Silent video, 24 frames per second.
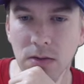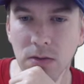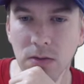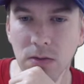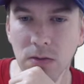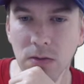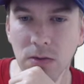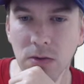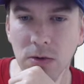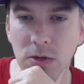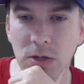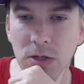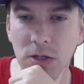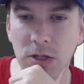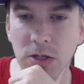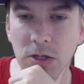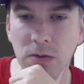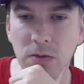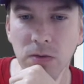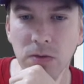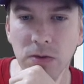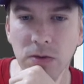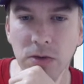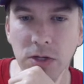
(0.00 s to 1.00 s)
Really,
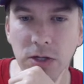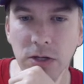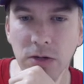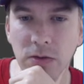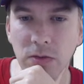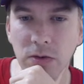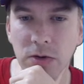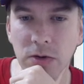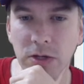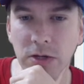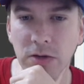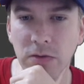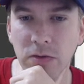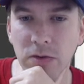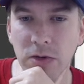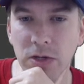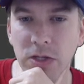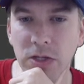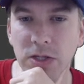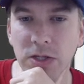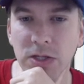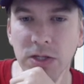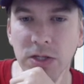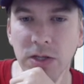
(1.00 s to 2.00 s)
really, really,
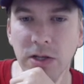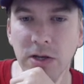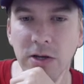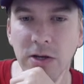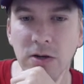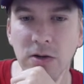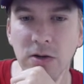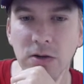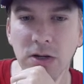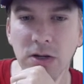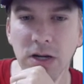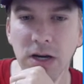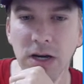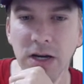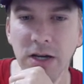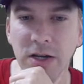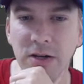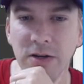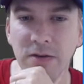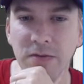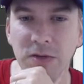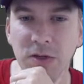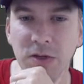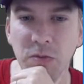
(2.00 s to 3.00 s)
really slow.
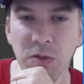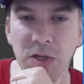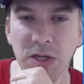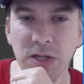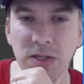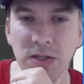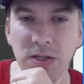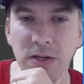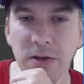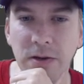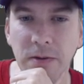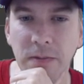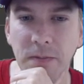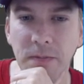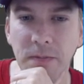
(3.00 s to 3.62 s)
Kind of speeds up